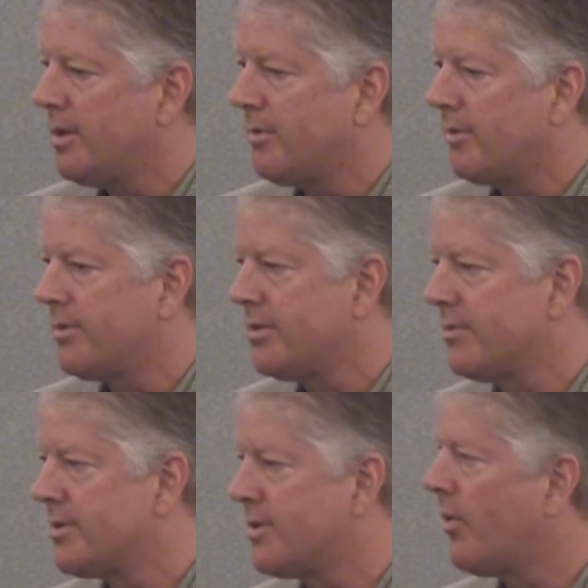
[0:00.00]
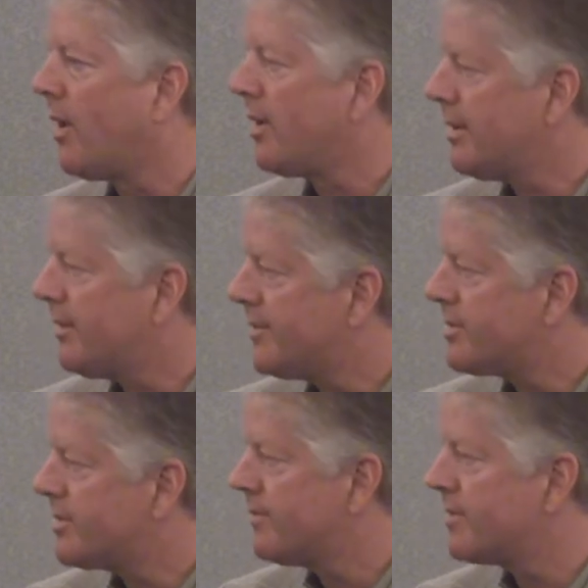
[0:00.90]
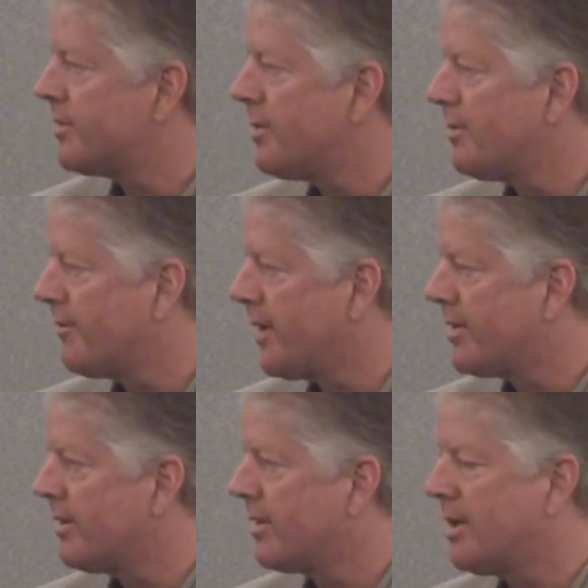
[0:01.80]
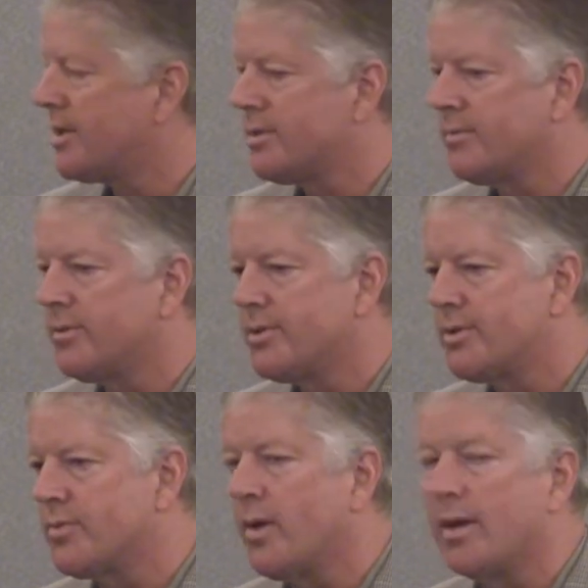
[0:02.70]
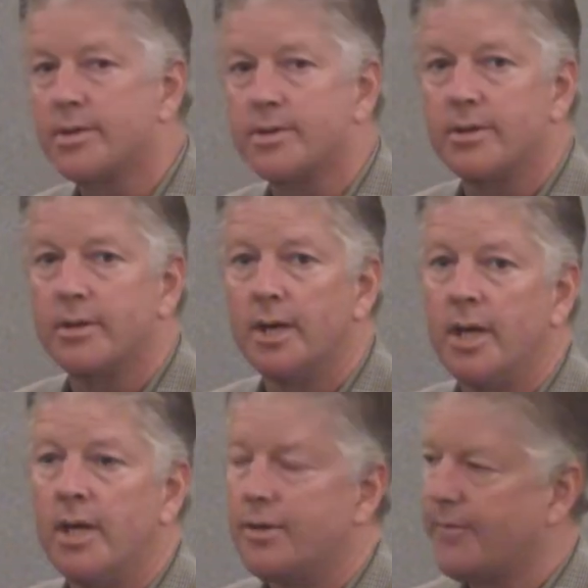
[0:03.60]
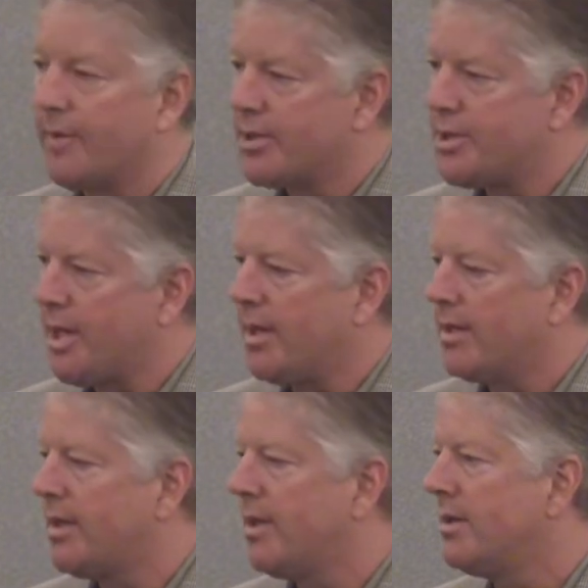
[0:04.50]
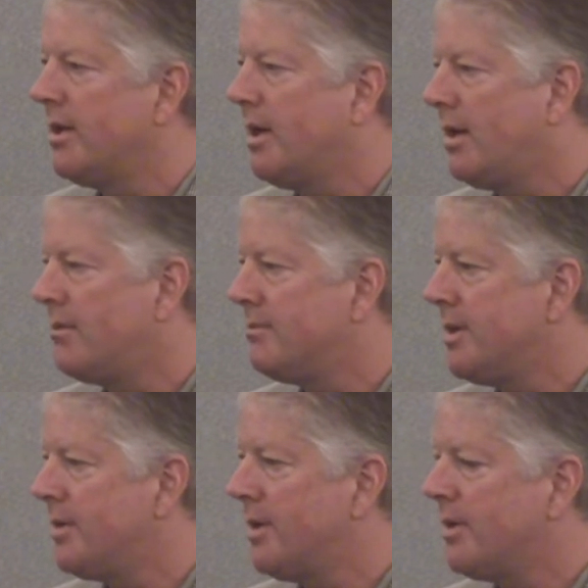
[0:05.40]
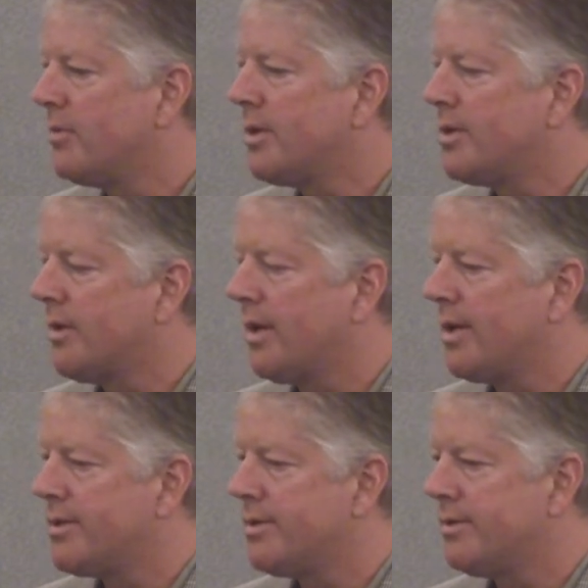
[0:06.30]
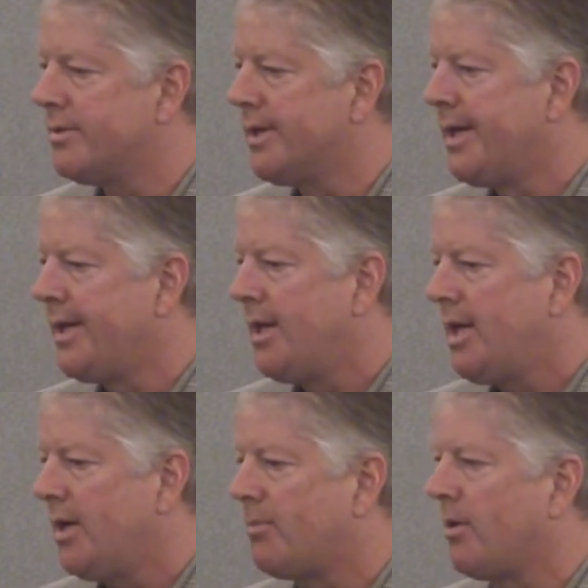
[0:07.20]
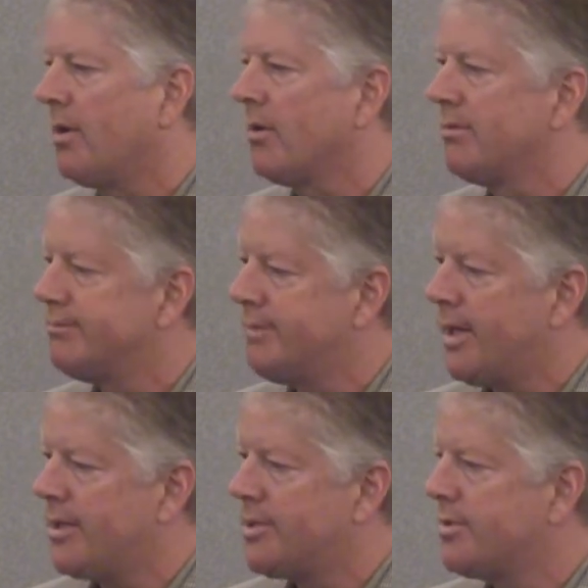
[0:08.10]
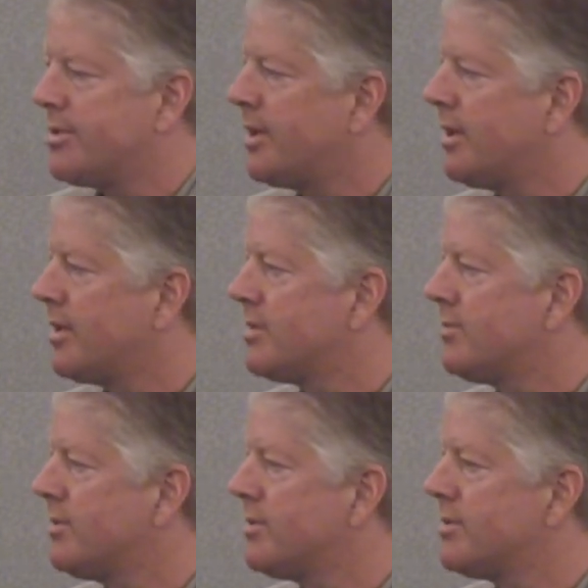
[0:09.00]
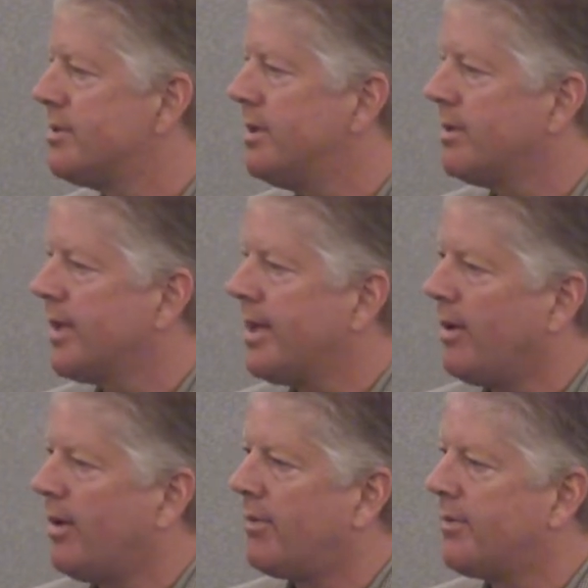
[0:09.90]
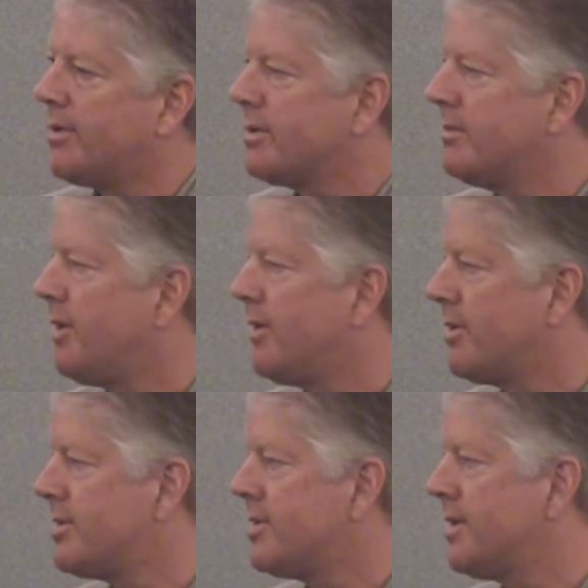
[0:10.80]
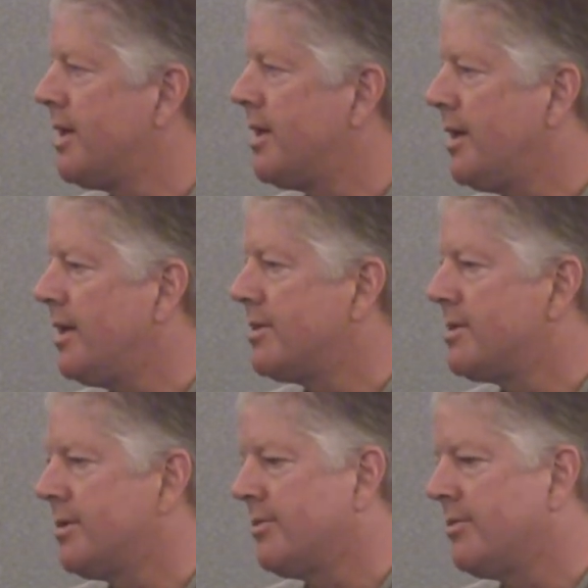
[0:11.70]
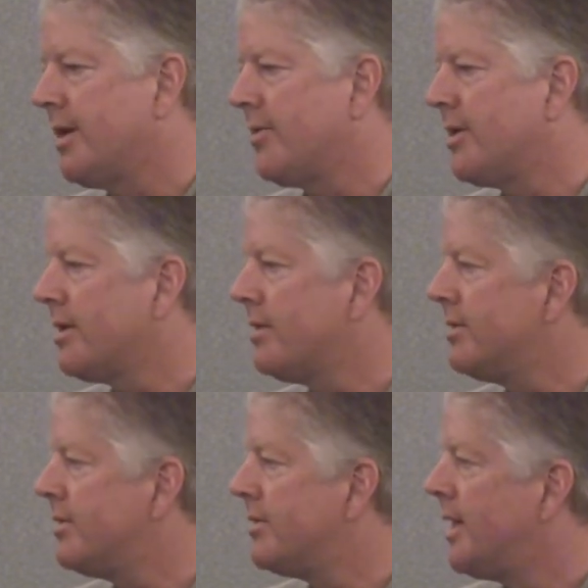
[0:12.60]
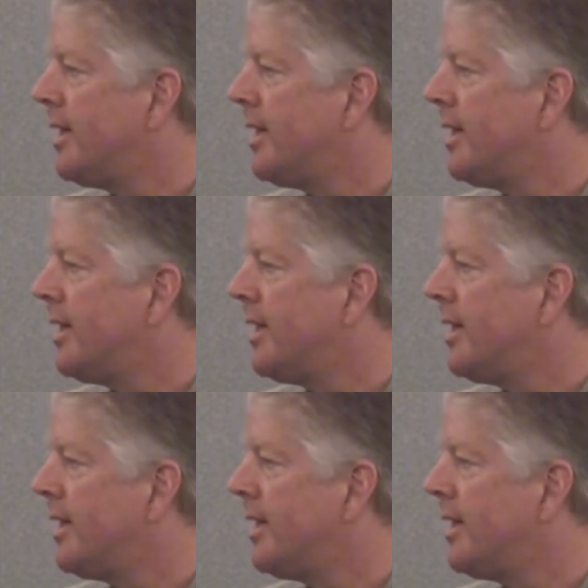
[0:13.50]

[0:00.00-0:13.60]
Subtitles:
both in terms of the quality of the service that we provide to our customers, as well as the functionality, and really trying to help our managed hosting customers, get all the components that they need. So that would include,